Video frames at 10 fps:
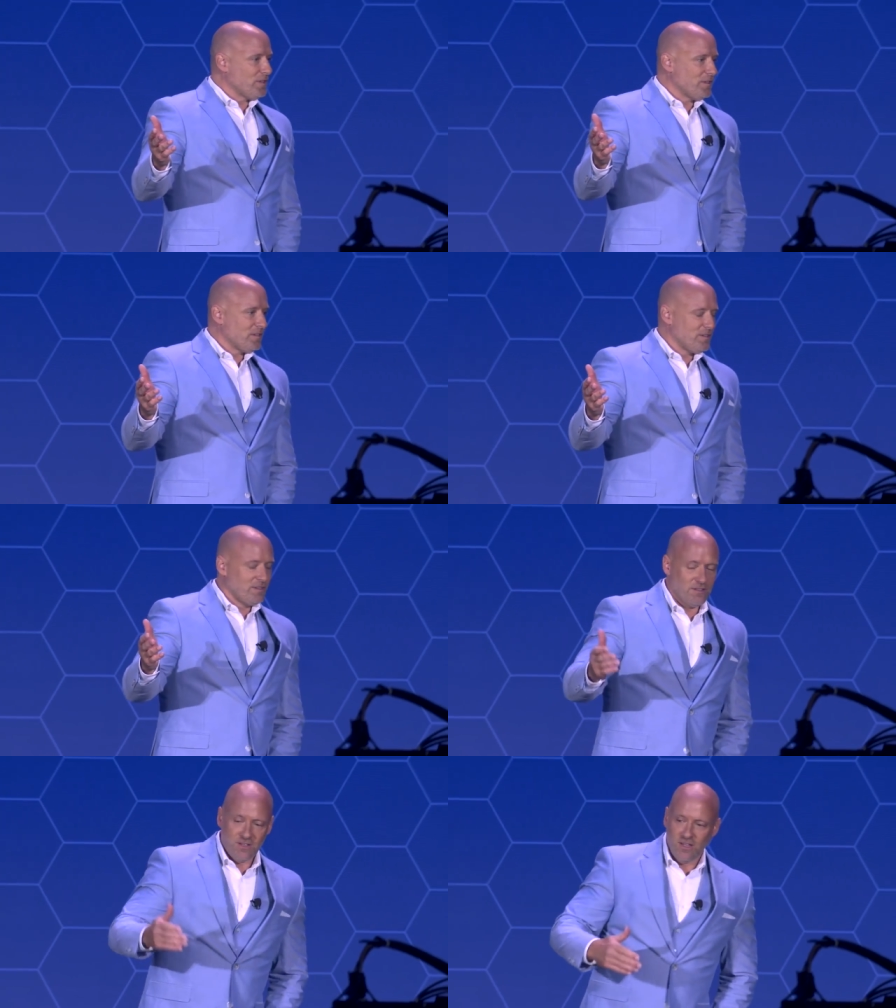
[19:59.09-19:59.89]

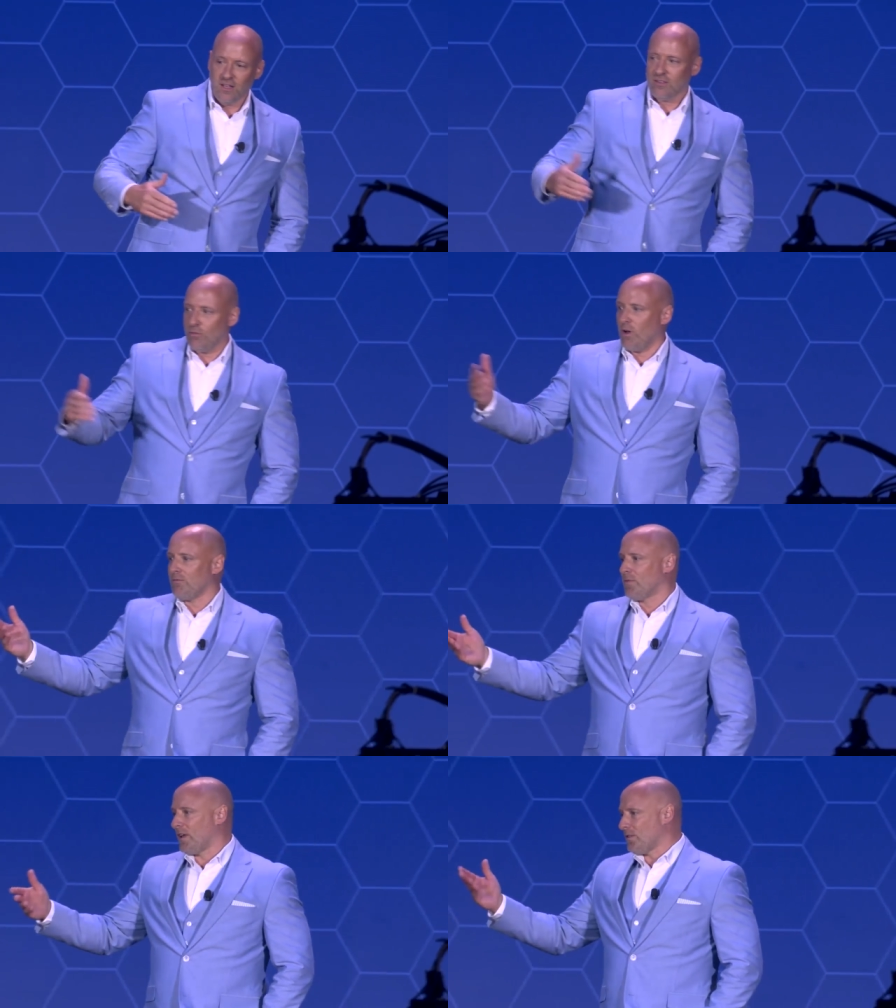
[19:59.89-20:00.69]
I said, well,
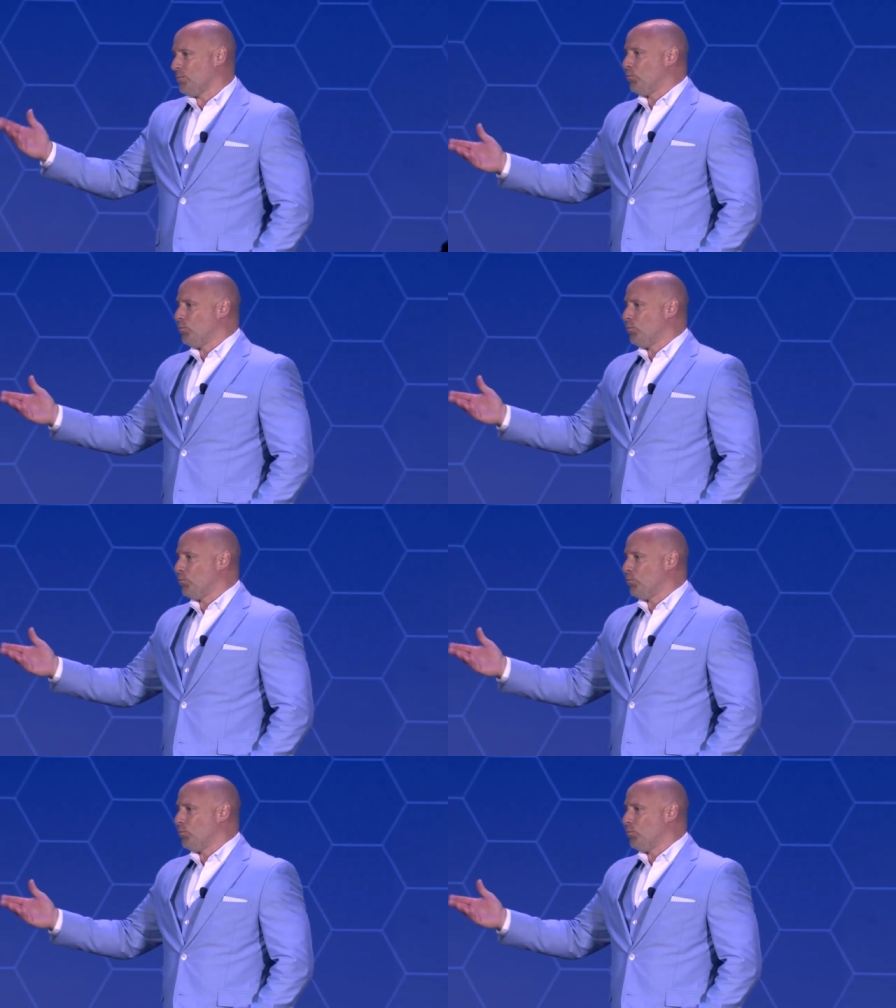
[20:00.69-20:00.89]
I've got some